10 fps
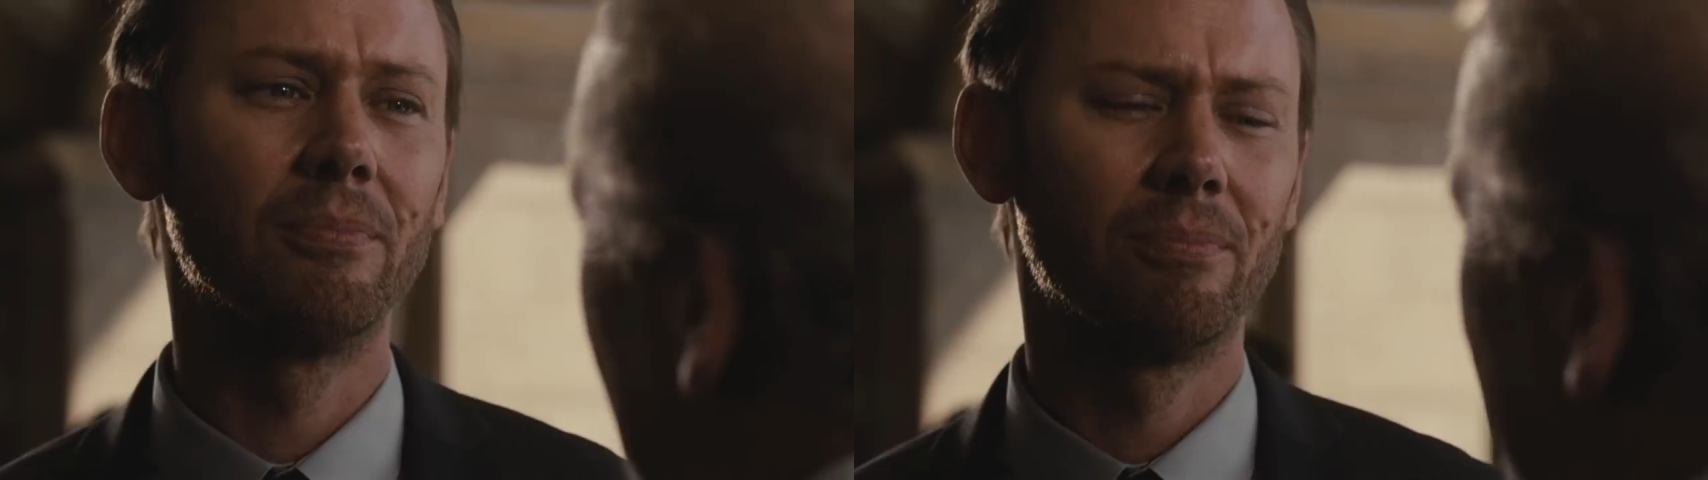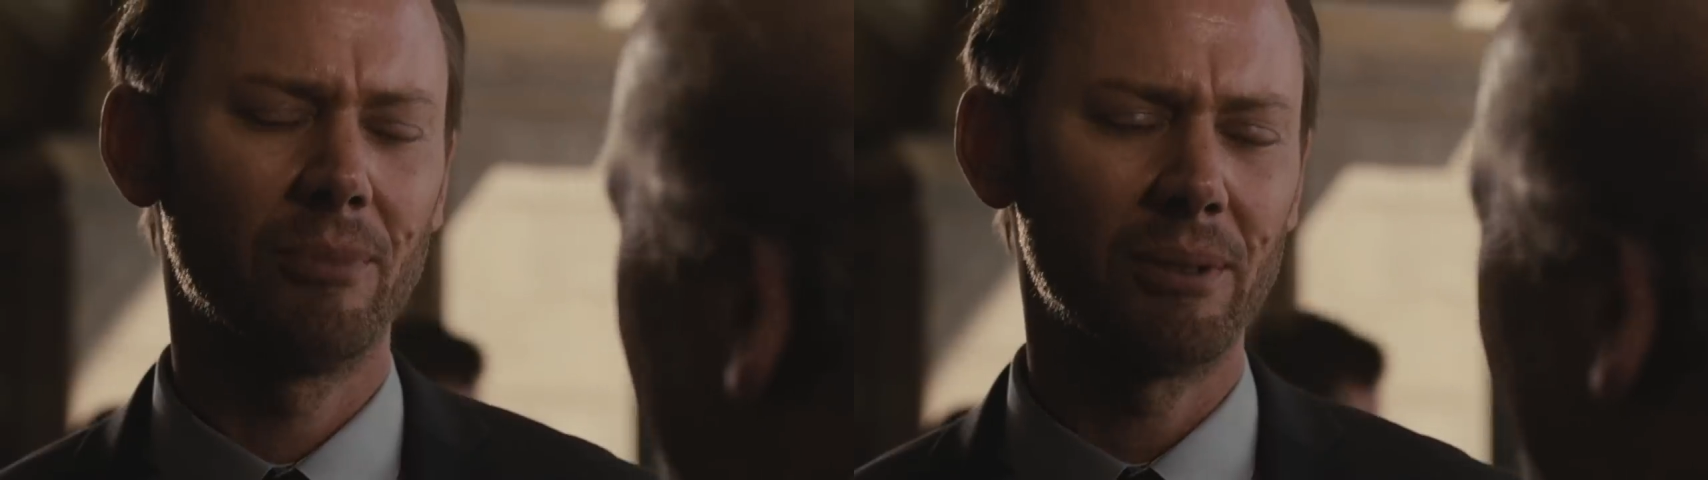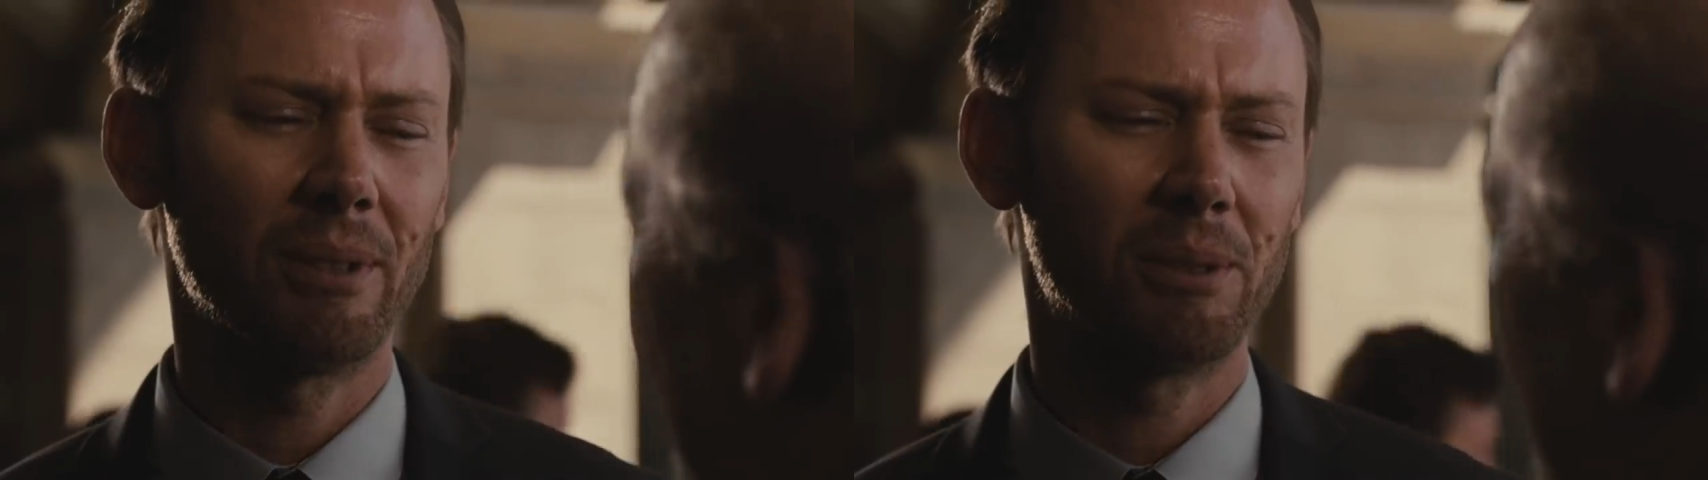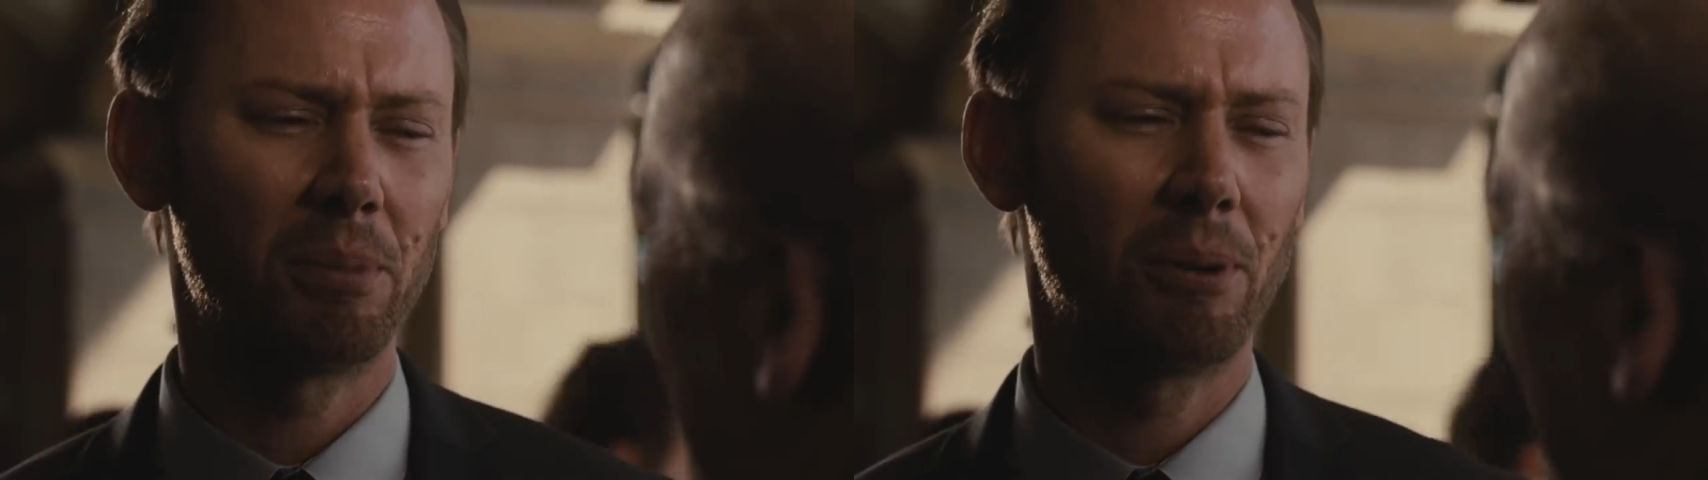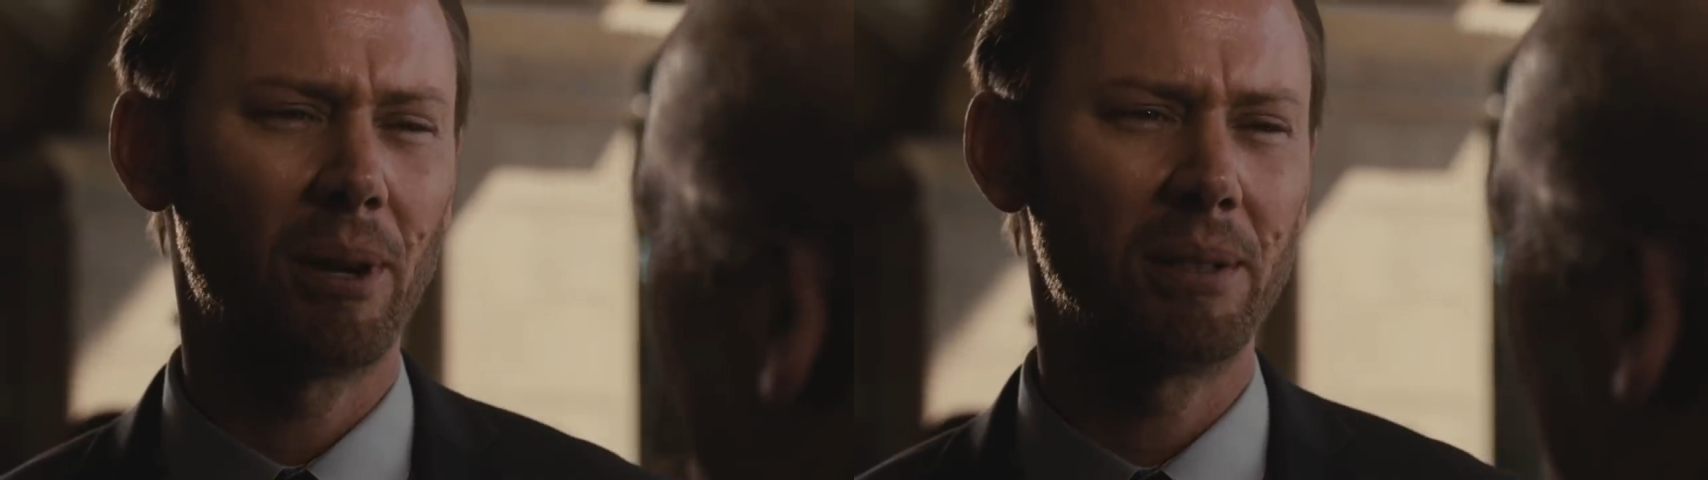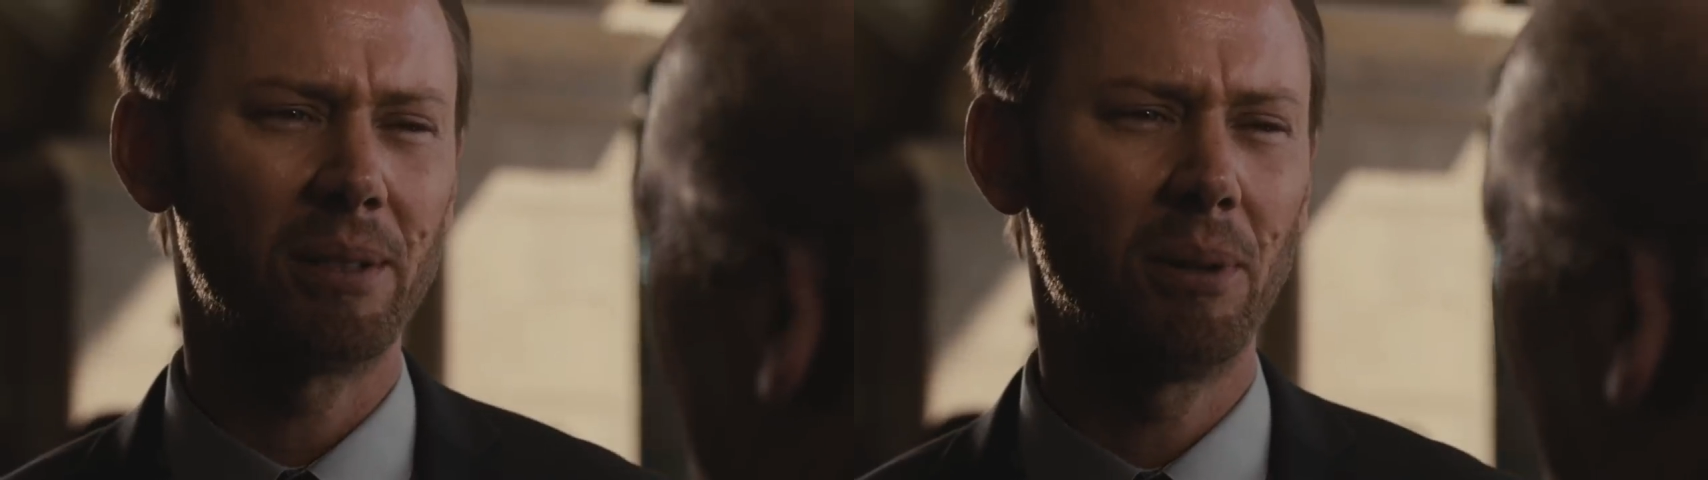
using the technology of